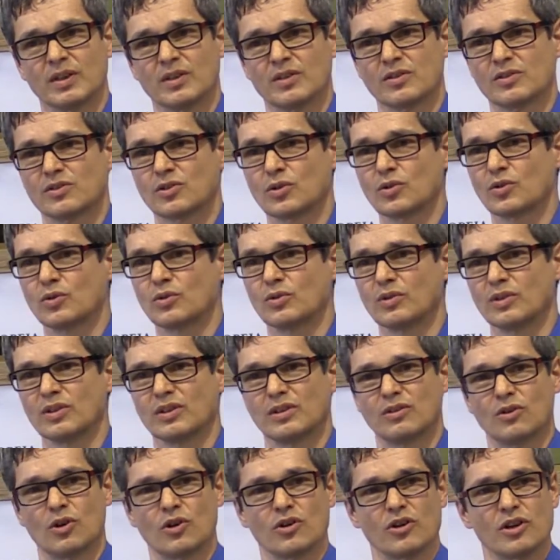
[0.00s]
So
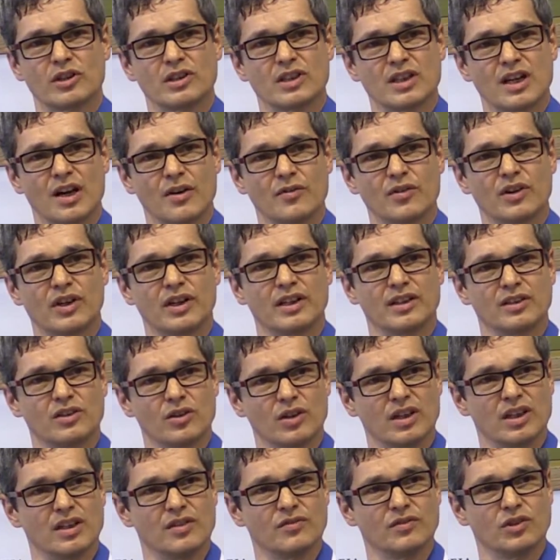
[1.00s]
you're not covering
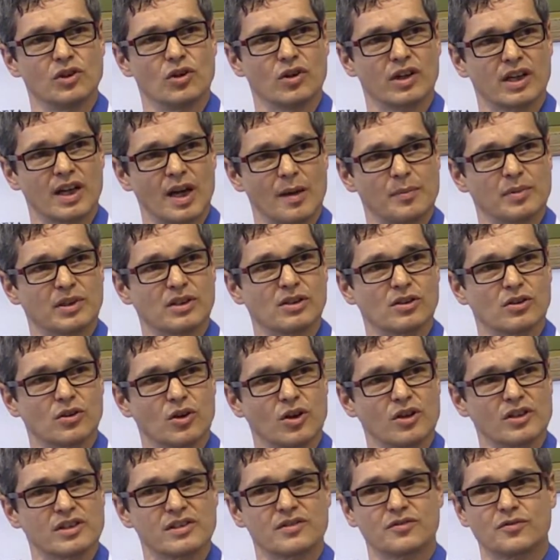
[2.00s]
even your capital
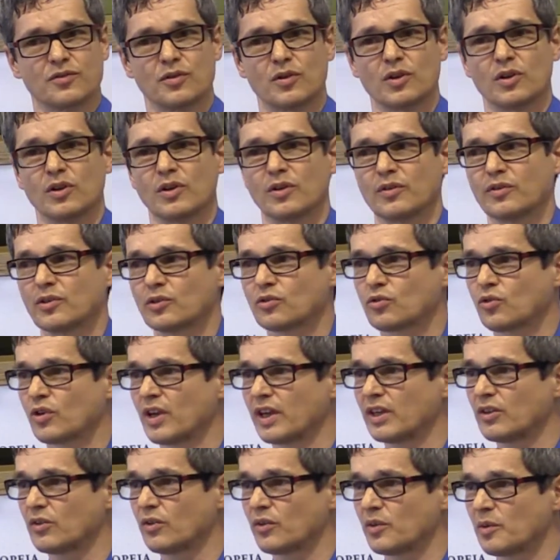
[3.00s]
cost for the
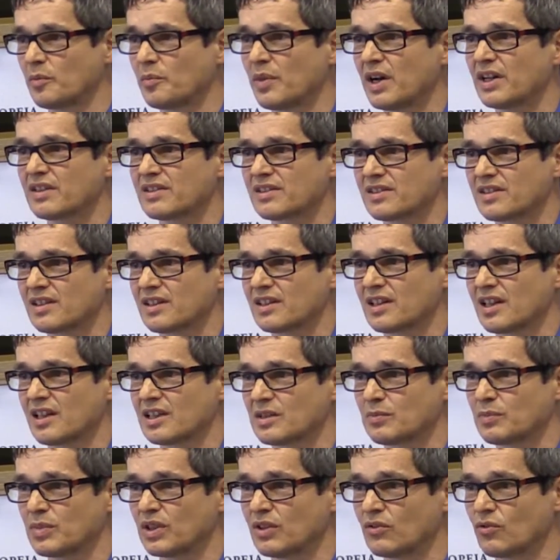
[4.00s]
train or the bus that
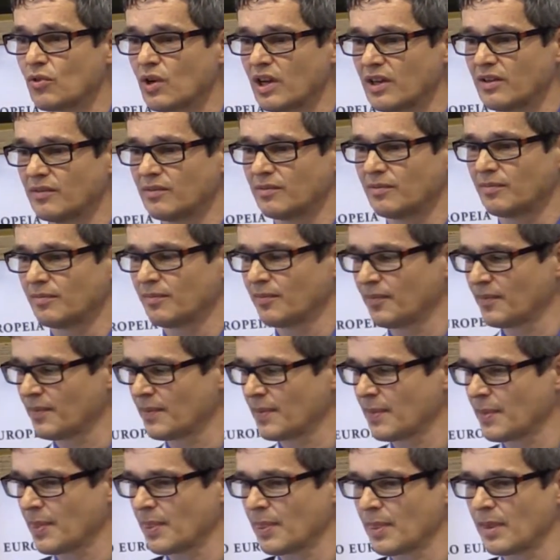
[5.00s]
has been run.
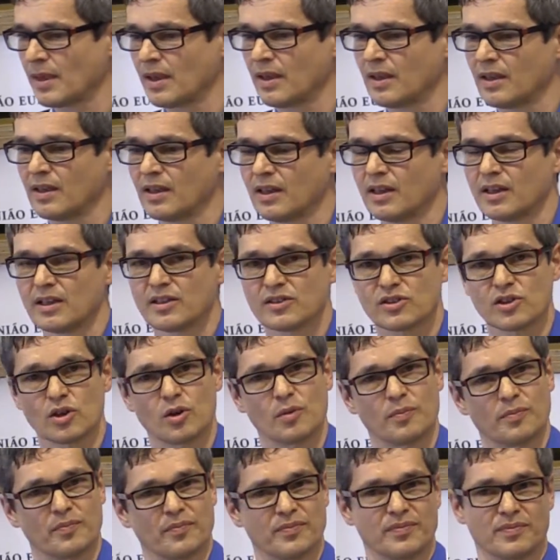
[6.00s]

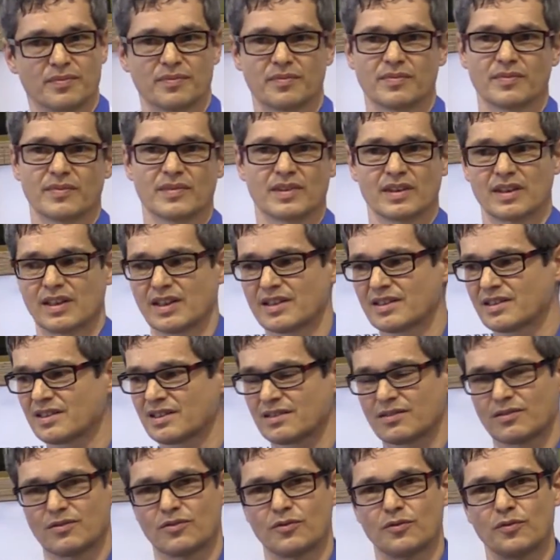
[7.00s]
So
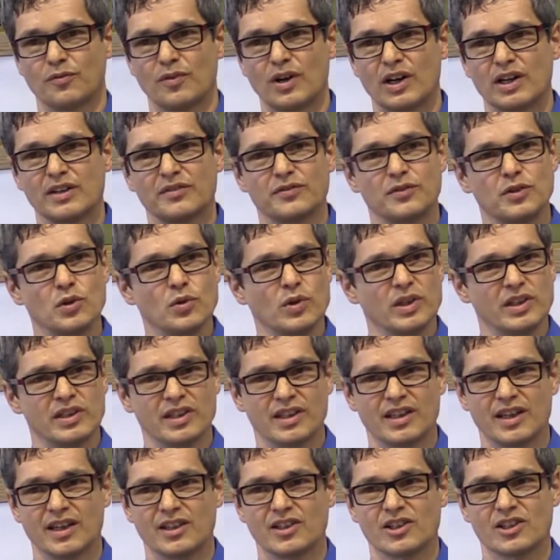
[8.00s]
that's very few
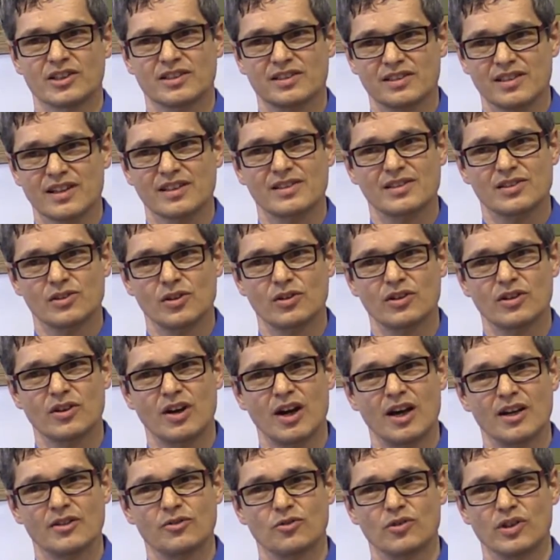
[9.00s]
indicators. That's not
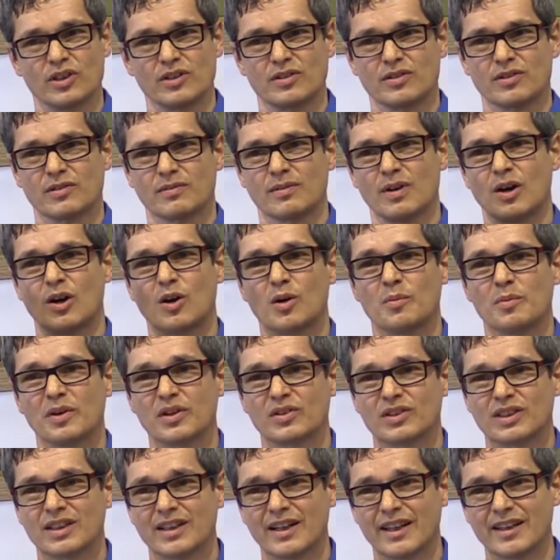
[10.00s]
100. How
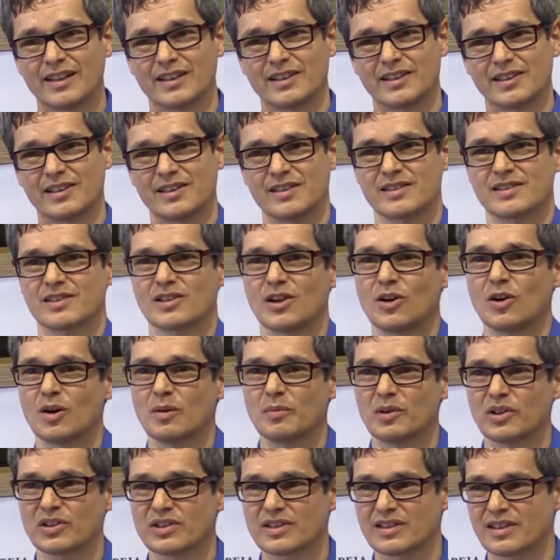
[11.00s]
about cleanliness? How
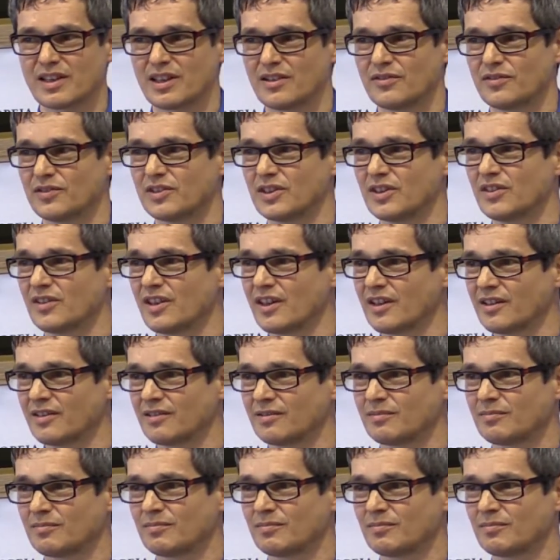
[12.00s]
about safety then?